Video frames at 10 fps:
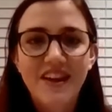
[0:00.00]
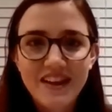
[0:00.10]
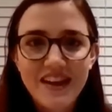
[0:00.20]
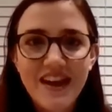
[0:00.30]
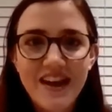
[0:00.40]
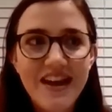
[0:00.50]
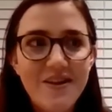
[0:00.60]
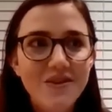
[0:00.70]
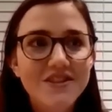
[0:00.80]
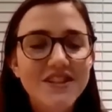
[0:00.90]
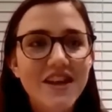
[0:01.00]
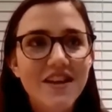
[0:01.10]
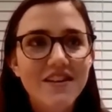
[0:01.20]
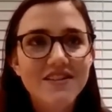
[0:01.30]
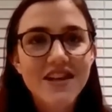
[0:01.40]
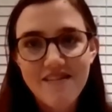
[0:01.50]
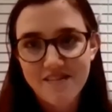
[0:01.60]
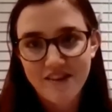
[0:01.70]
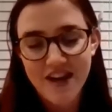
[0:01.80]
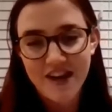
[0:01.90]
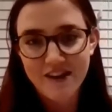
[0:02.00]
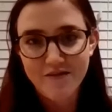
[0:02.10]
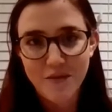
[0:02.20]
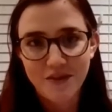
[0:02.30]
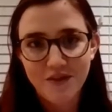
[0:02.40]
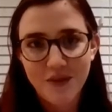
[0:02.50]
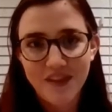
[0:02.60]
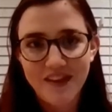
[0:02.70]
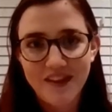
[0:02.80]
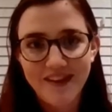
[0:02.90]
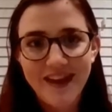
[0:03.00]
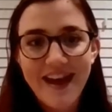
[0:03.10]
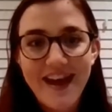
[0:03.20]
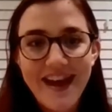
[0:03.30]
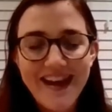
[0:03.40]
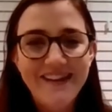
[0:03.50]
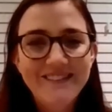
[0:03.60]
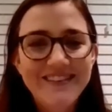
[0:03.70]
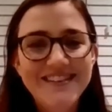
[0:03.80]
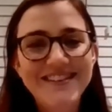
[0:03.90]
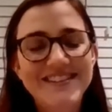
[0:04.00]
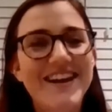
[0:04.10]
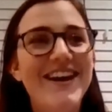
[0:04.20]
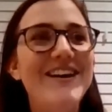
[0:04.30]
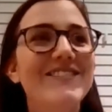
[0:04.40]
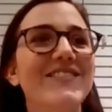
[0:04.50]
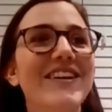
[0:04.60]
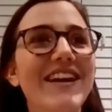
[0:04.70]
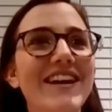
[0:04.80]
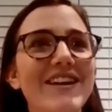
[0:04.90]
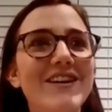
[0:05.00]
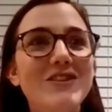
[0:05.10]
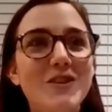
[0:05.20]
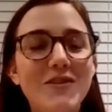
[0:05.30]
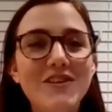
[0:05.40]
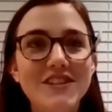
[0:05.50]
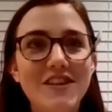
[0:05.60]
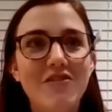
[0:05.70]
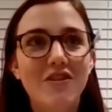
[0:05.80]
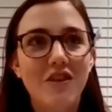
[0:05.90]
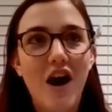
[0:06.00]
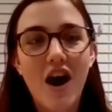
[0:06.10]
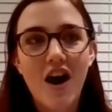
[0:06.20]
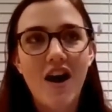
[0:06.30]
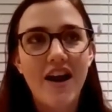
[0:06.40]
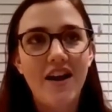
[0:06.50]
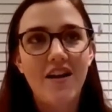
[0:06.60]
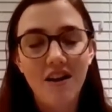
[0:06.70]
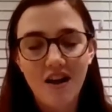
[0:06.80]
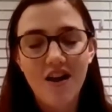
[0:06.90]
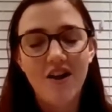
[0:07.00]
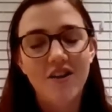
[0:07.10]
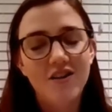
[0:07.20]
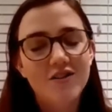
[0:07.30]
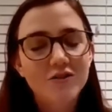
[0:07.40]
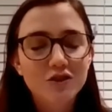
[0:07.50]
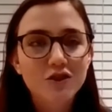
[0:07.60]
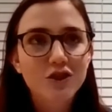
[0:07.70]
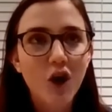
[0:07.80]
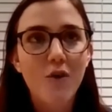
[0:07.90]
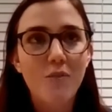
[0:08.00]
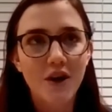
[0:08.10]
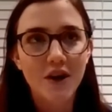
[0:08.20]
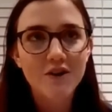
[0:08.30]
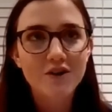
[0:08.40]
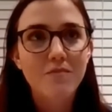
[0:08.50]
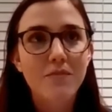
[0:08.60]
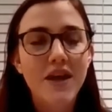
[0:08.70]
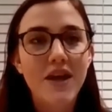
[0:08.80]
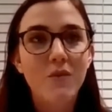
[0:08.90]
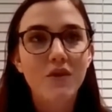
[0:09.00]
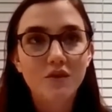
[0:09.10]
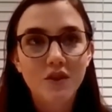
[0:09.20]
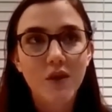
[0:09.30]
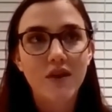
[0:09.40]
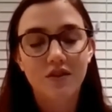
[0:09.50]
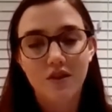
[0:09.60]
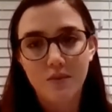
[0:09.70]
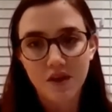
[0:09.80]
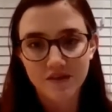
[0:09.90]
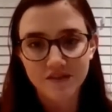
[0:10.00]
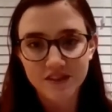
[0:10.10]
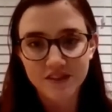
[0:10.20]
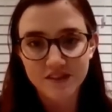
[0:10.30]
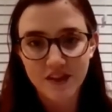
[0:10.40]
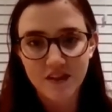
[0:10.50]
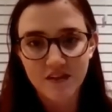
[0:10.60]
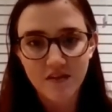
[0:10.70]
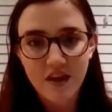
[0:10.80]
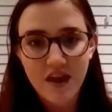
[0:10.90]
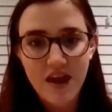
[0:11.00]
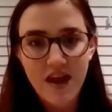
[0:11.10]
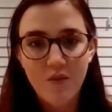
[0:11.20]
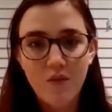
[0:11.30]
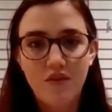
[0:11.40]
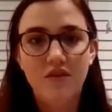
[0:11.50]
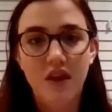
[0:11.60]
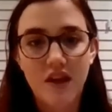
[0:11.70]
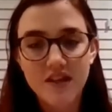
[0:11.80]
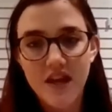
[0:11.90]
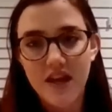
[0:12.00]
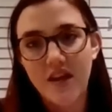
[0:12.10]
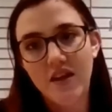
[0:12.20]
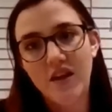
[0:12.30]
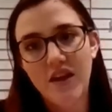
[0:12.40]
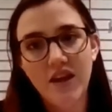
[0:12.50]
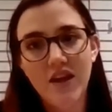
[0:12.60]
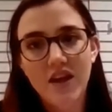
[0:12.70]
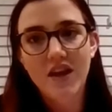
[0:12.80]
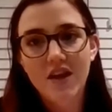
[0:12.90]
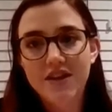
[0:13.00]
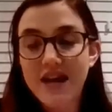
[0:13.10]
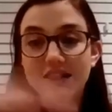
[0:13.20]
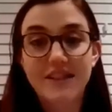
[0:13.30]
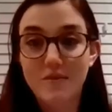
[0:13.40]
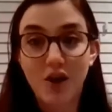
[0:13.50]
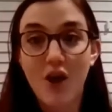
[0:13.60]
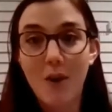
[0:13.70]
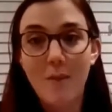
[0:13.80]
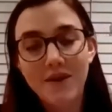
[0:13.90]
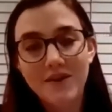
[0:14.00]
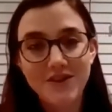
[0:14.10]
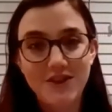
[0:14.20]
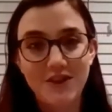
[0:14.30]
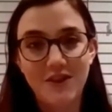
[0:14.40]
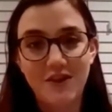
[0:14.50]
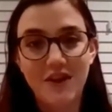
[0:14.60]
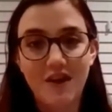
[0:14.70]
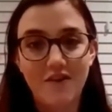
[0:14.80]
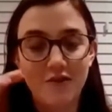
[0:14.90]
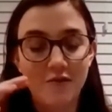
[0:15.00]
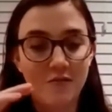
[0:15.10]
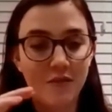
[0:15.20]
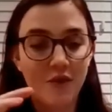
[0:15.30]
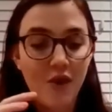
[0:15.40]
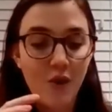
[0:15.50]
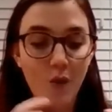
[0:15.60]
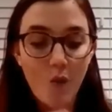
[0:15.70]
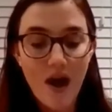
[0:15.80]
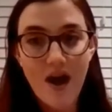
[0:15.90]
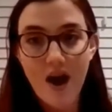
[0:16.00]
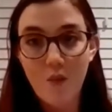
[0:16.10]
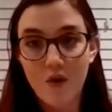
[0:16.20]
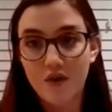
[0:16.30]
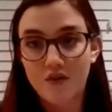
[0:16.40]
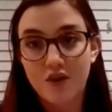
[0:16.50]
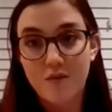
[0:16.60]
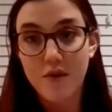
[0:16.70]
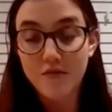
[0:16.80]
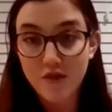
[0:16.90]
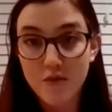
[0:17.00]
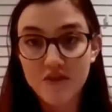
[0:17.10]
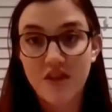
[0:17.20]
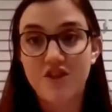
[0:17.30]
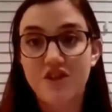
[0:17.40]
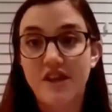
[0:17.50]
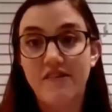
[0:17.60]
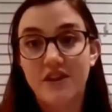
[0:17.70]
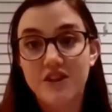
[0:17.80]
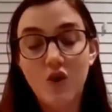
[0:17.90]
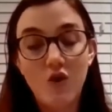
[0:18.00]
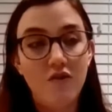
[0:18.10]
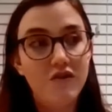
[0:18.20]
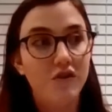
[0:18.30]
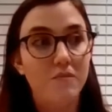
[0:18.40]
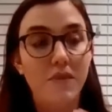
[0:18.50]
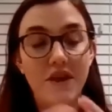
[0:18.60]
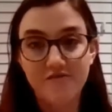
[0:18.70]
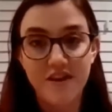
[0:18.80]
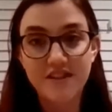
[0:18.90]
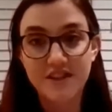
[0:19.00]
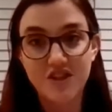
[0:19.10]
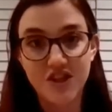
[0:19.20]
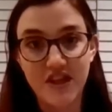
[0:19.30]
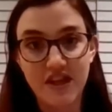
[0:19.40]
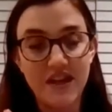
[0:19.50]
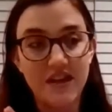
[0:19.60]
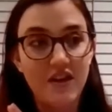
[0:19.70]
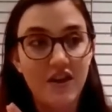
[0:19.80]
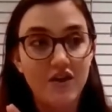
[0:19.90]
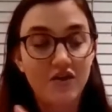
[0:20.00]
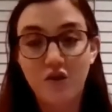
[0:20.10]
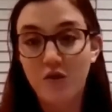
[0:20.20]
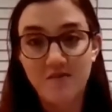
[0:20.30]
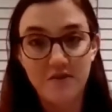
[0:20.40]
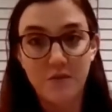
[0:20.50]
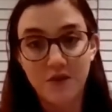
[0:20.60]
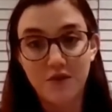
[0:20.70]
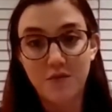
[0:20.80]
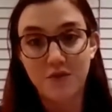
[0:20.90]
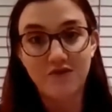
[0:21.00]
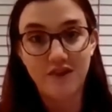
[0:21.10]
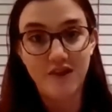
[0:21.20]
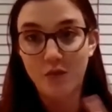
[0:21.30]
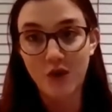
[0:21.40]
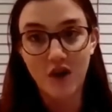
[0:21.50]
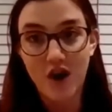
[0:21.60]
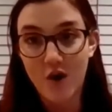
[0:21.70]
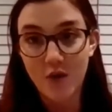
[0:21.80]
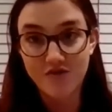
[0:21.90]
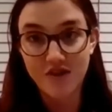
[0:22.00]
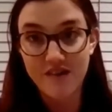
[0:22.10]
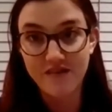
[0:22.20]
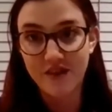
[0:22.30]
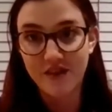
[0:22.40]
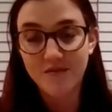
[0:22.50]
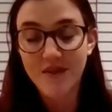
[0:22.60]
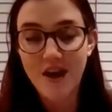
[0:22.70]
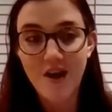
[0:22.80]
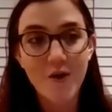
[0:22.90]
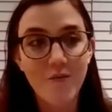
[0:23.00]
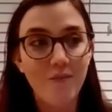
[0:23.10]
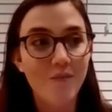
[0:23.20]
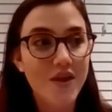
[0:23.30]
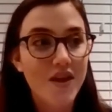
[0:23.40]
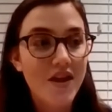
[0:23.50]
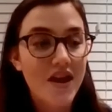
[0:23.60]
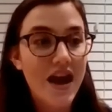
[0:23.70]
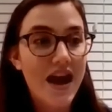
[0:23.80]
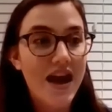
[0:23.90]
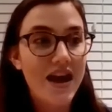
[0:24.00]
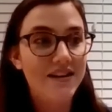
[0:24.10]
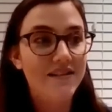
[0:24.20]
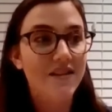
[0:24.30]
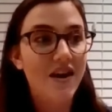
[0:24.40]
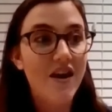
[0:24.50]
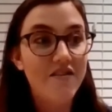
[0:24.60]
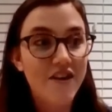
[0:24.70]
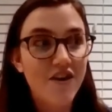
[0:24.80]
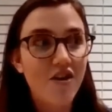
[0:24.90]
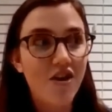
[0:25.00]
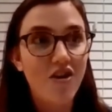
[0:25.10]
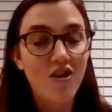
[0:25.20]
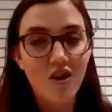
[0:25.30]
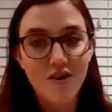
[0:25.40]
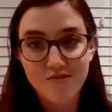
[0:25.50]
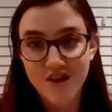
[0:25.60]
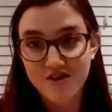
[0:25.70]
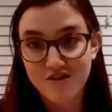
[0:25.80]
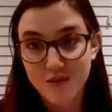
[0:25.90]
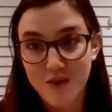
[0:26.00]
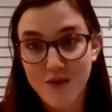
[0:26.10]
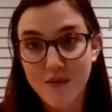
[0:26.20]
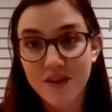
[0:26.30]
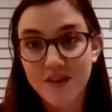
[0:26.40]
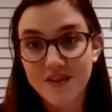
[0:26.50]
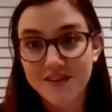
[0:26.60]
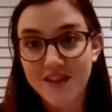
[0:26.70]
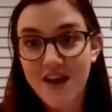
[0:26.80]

Yeah, it was terrifying, if I'm honest with you. It was W Series, I learned so much, but it was so outside my comfort zone. it was like taking like 10 steps up to kind of from where I was doing my performance engineering to all of a sudden being a race engineer, solely responsible for one car, one driver. And I felt a lot of pressure as well, because